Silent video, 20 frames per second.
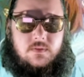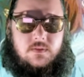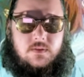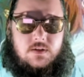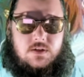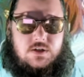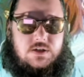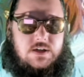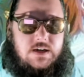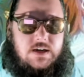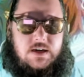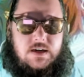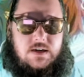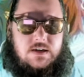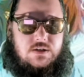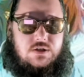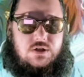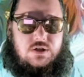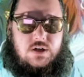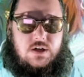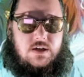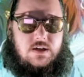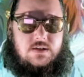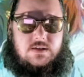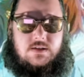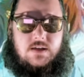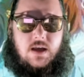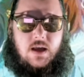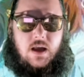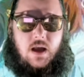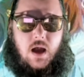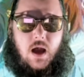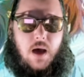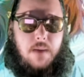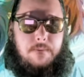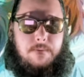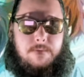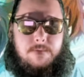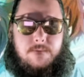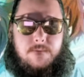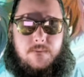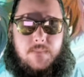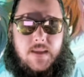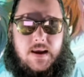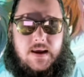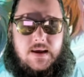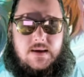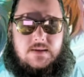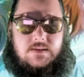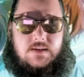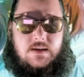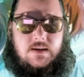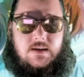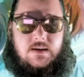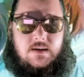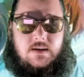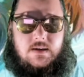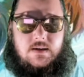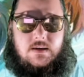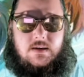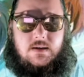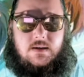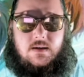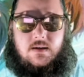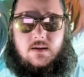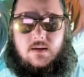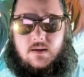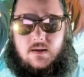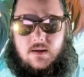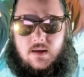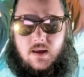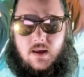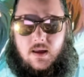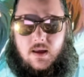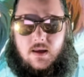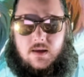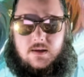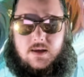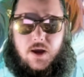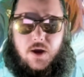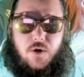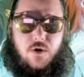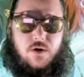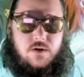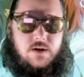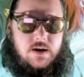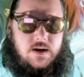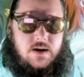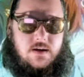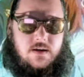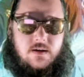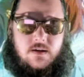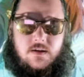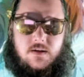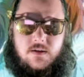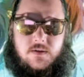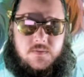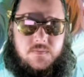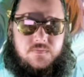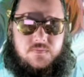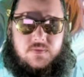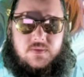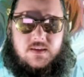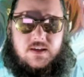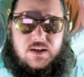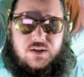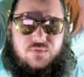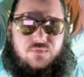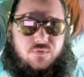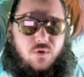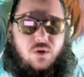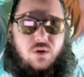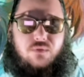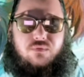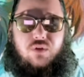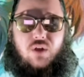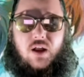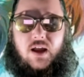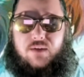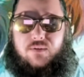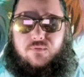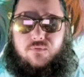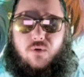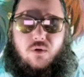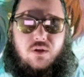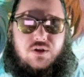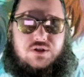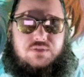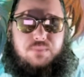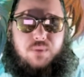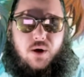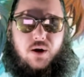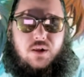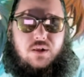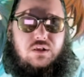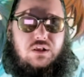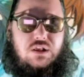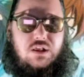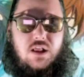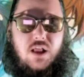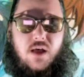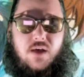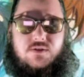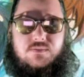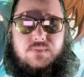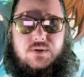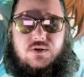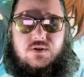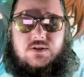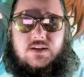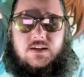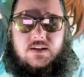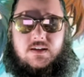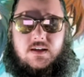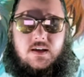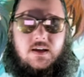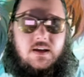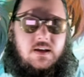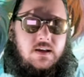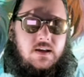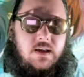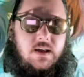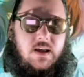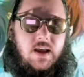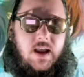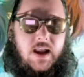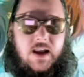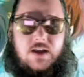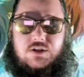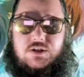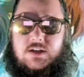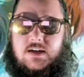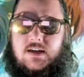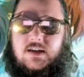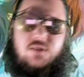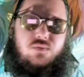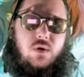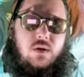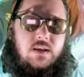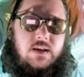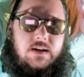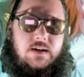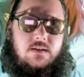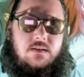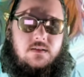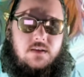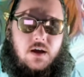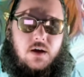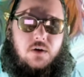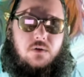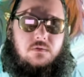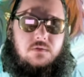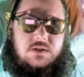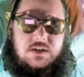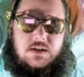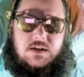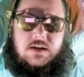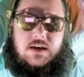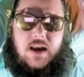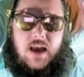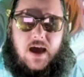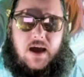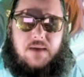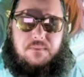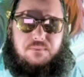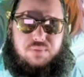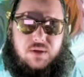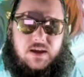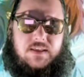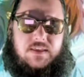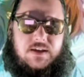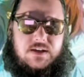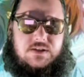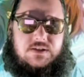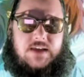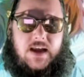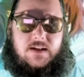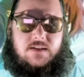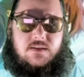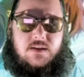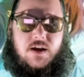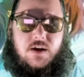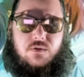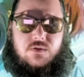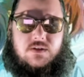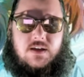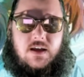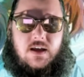She is just amazing. Kaori is full of life, full of spark, loves music. And she is willing, to not play the exact note.